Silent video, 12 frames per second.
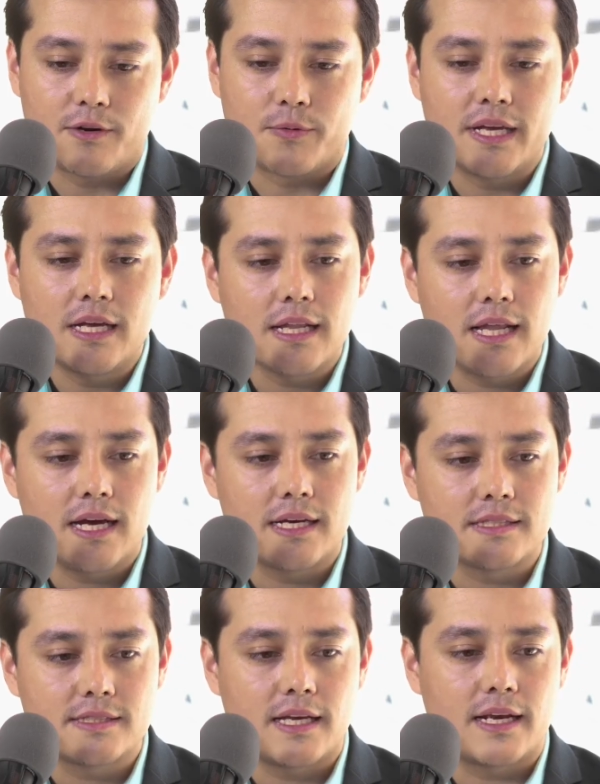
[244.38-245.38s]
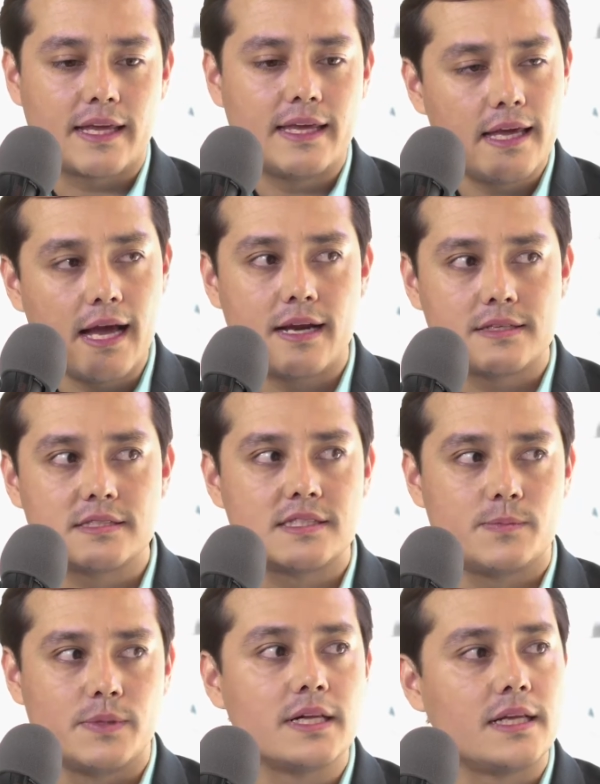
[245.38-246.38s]
realized that he had a
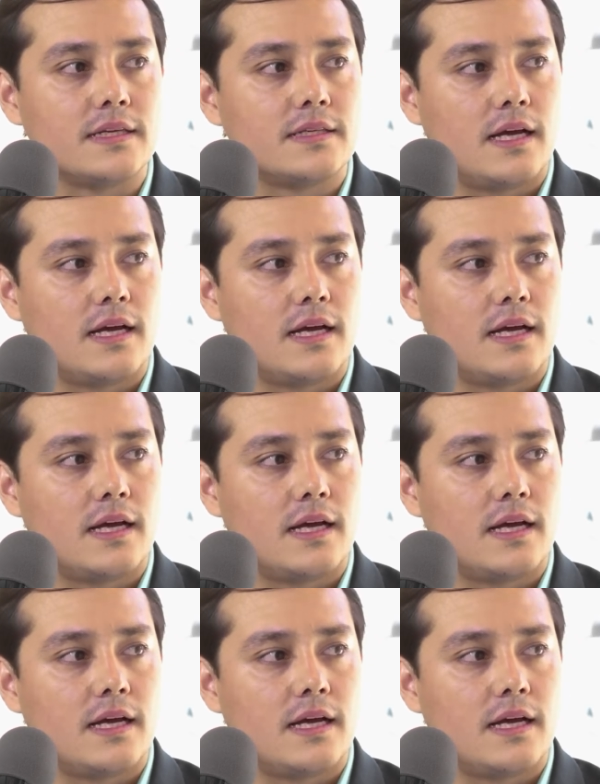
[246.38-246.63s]
disability.